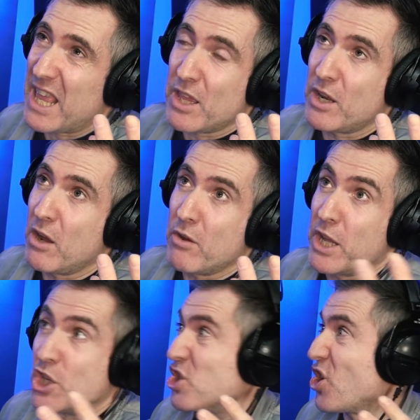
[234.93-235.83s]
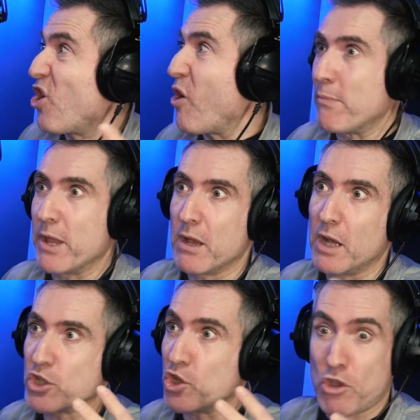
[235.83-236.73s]
you know, it just got me. I
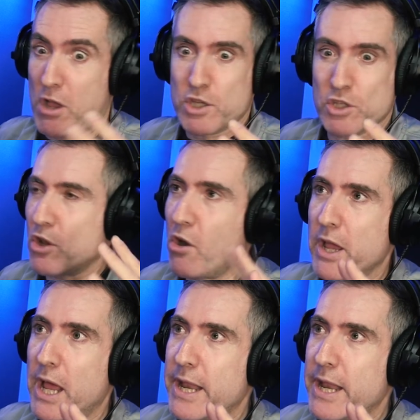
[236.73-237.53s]
just got it.